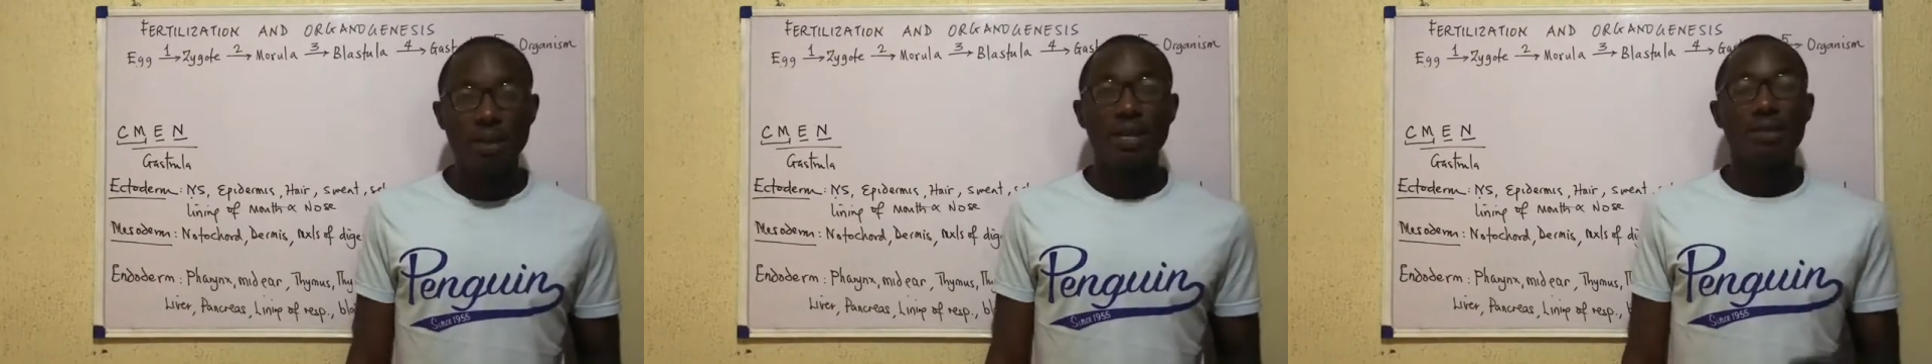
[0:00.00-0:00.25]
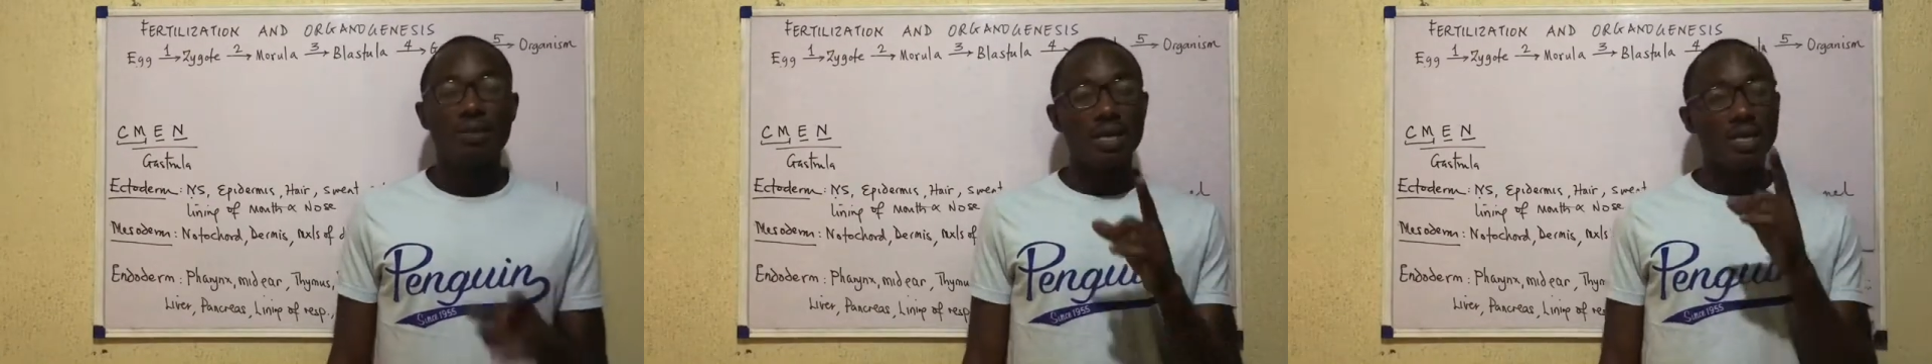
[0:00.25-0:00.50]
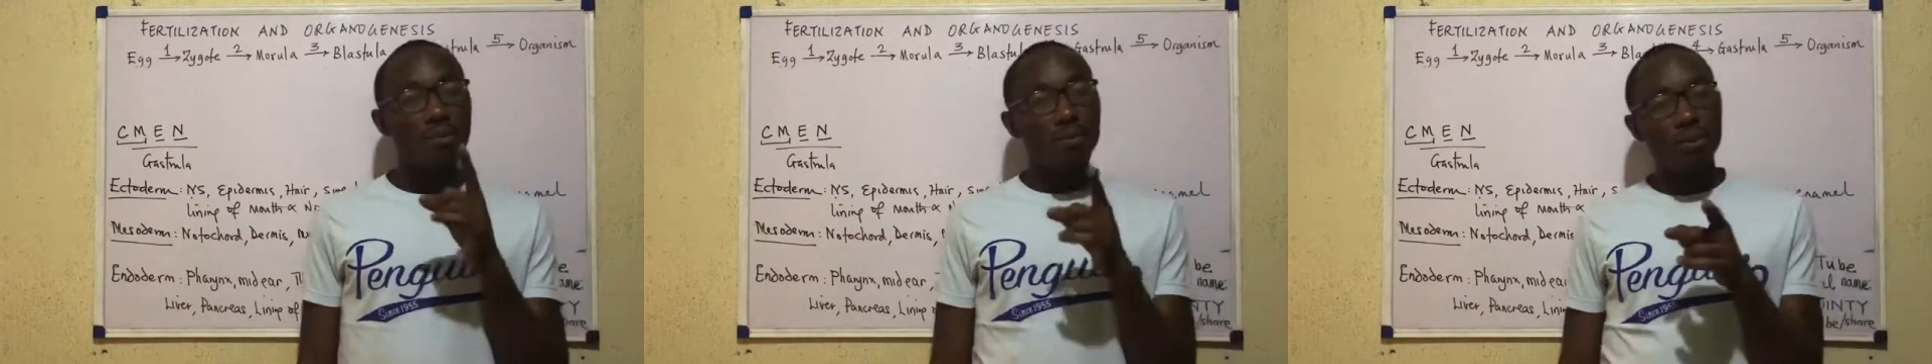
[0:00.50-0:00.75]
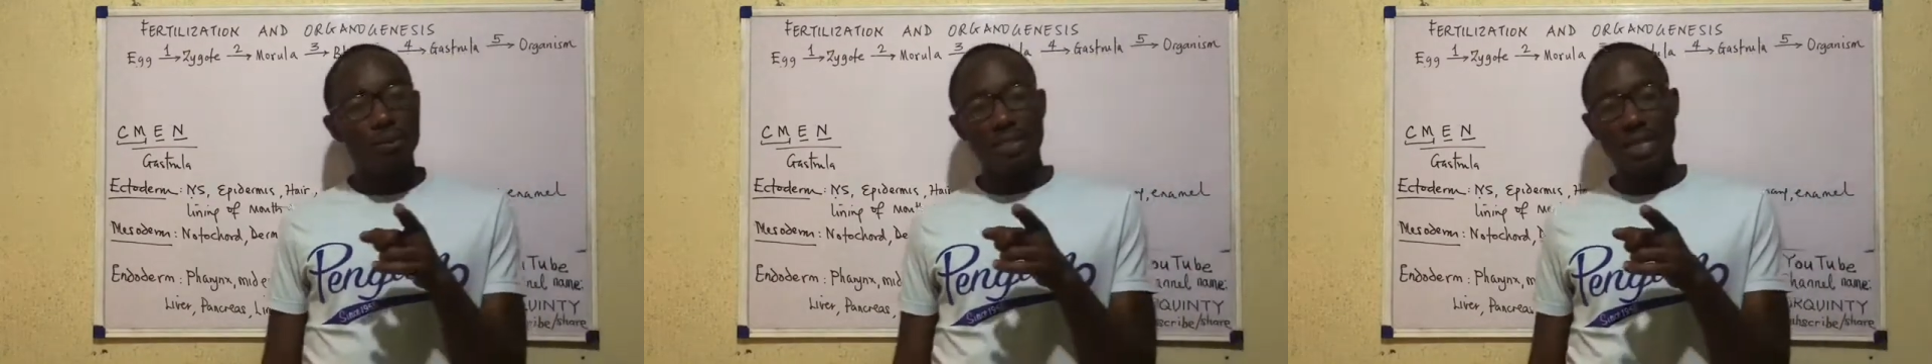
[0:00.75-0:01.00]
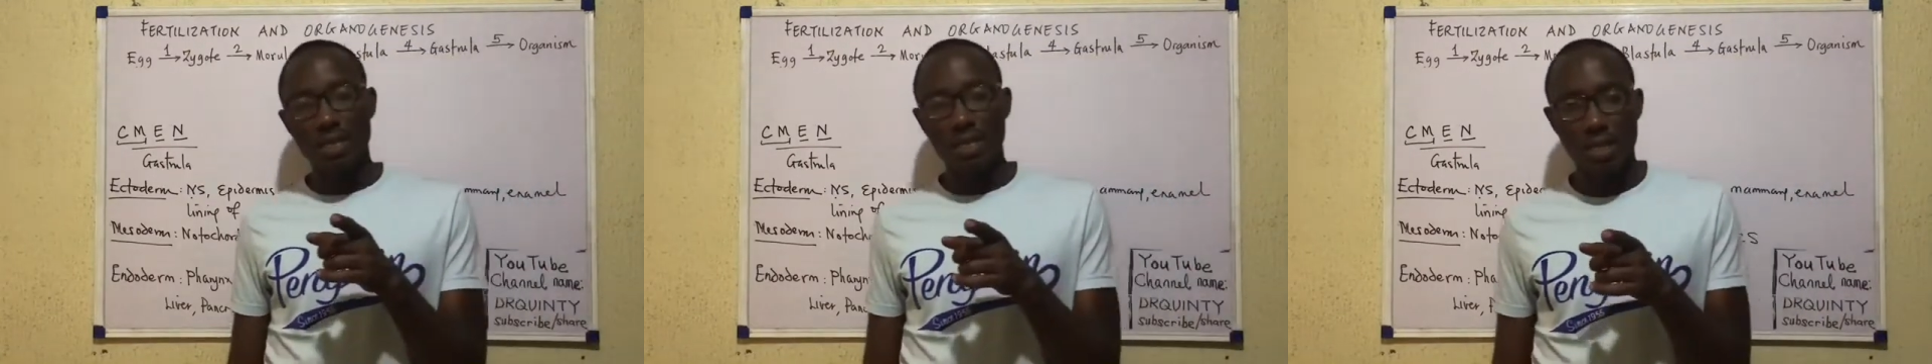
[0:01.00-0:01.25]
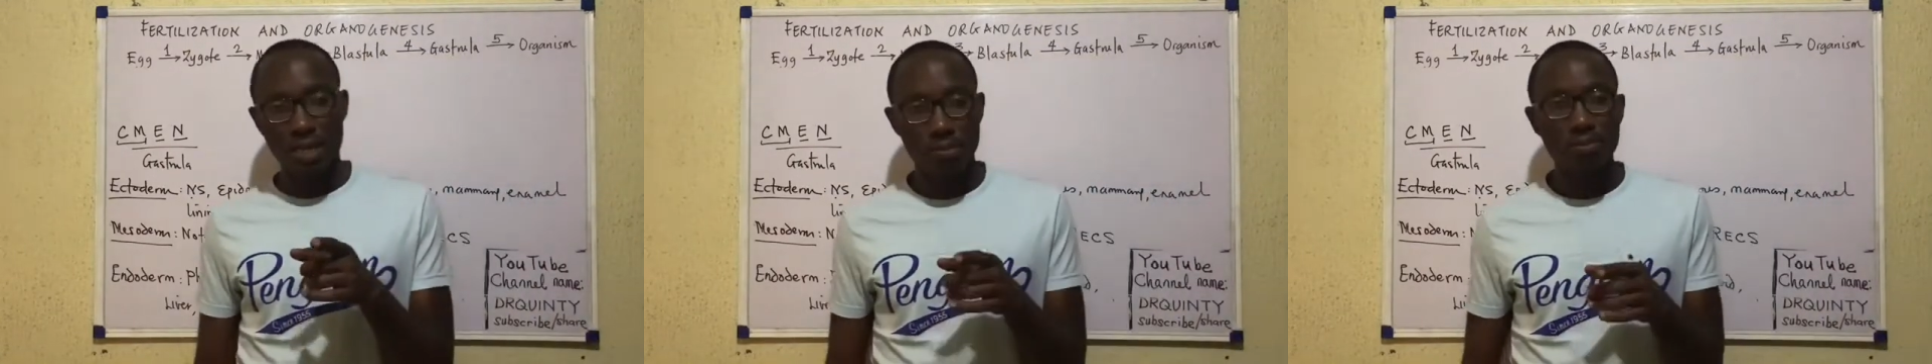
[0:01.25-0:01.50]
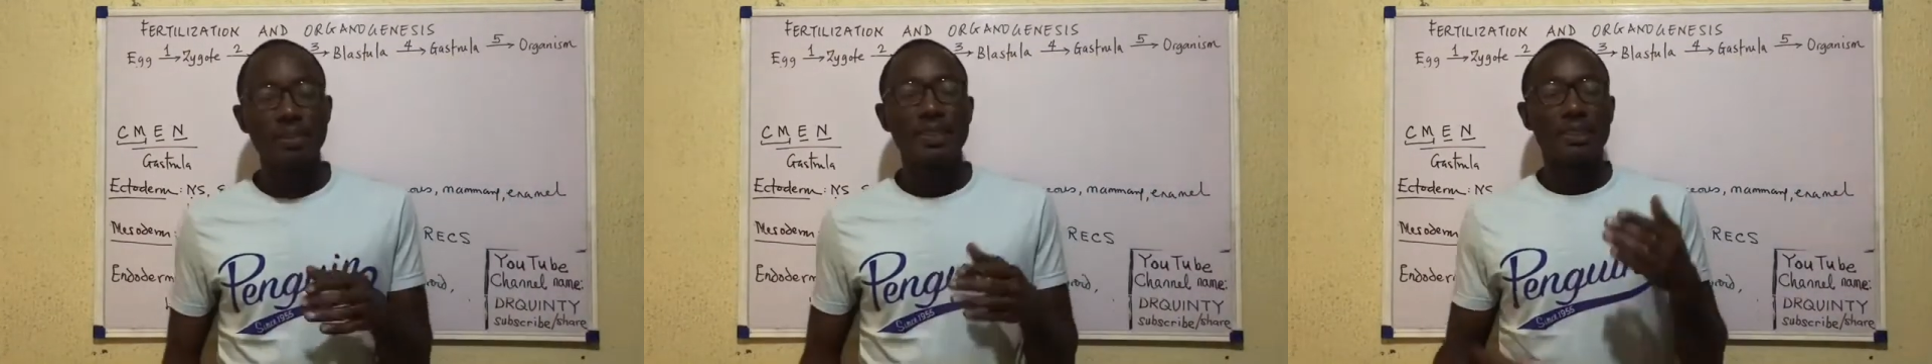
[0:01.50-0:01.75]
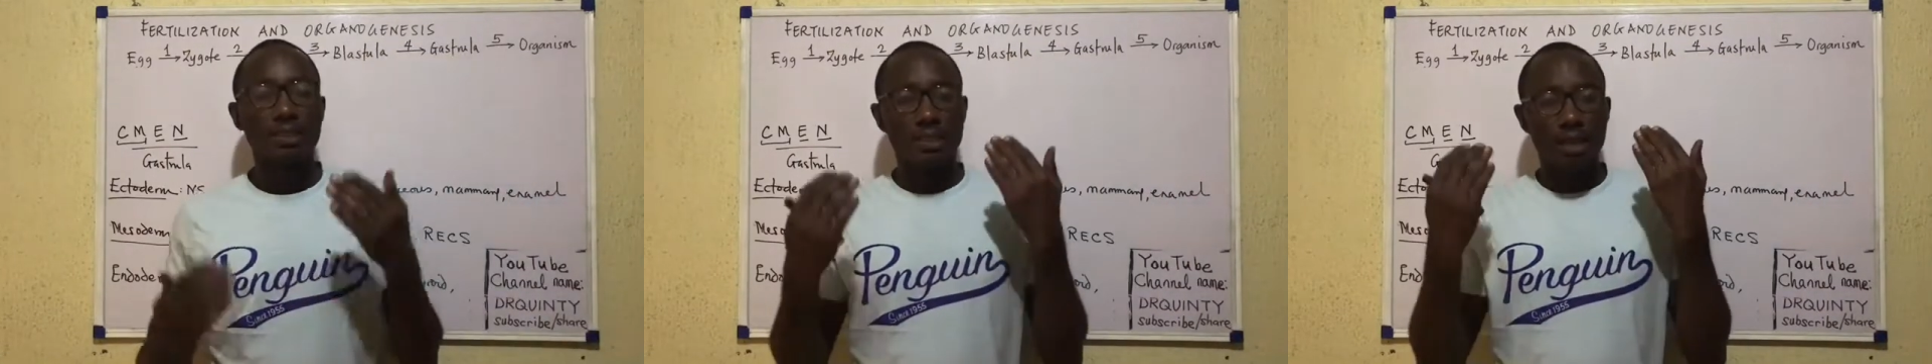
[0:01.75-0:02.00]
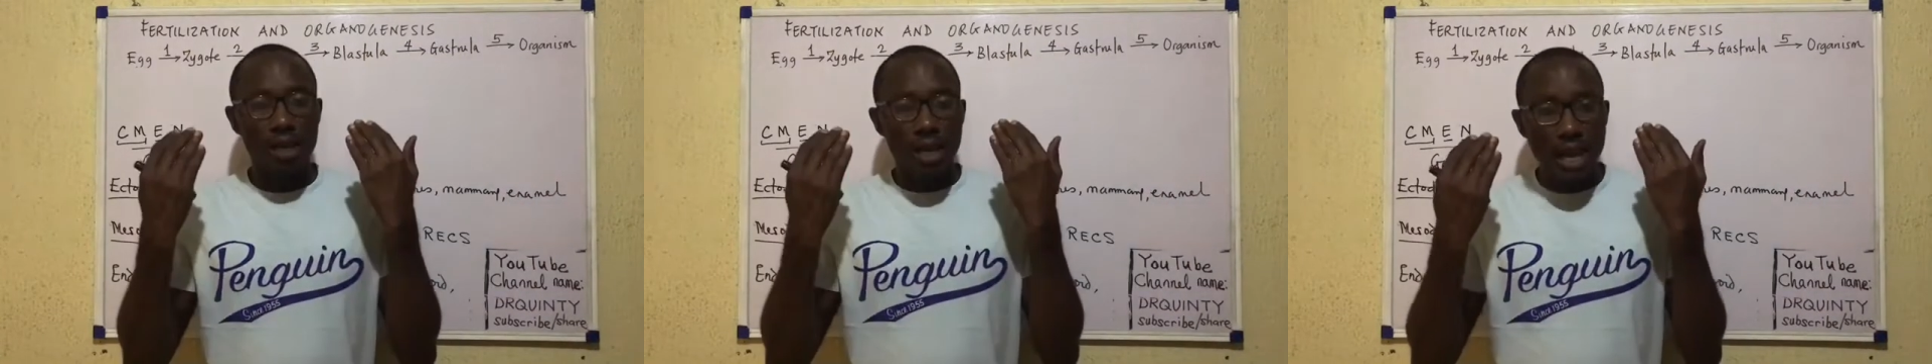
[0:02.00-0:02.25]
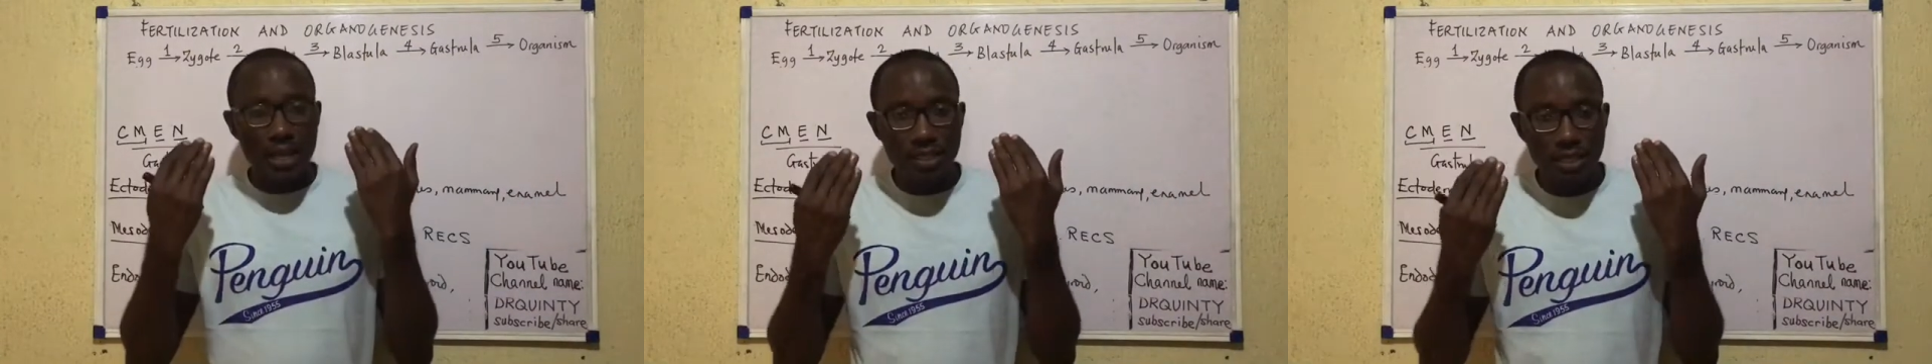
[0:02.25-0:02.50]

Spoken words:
Then importantly, the lining